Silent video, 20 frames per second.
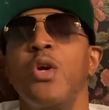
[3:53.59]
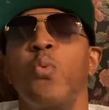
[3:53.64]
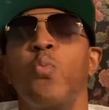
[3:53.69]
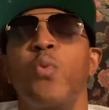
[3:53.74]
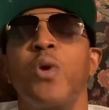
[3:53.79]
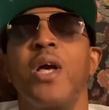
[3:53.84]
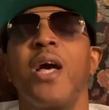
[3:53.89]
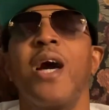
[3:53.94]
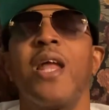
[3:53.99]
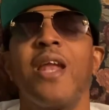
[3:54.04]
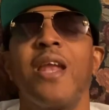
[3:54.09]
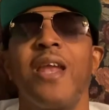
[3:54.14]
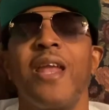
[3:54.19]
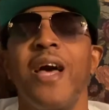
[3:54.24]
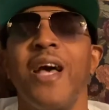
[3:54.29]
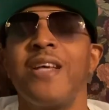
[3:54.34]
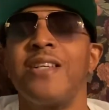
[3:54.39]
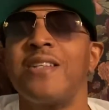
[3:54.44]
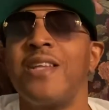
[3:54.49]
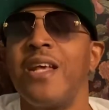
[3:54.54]
We got a
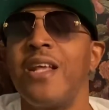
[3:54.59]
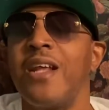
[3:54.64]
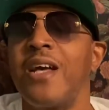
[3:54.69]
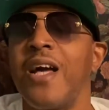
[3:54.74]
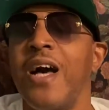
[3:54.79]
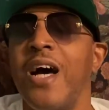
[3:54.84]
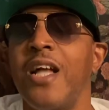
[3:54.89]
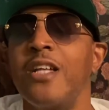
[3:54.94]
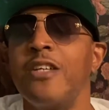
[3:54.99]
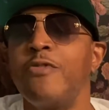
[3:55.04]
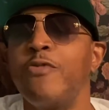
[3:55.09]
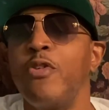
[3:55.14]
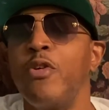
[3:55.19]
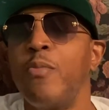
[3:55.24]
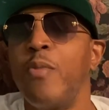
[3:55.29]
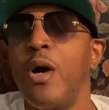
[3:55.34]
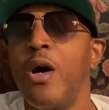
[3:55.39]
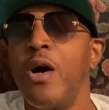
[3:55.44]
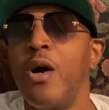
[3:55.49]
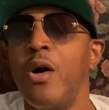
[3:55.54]
nice slate of college
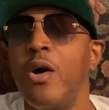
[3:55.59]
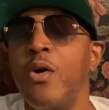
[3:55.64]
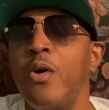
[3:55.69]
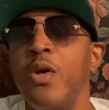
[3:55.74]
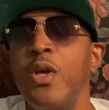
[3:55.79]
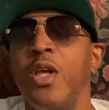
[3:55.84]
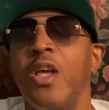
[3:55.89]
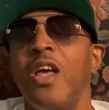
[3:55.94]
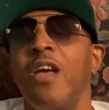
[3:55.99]
football.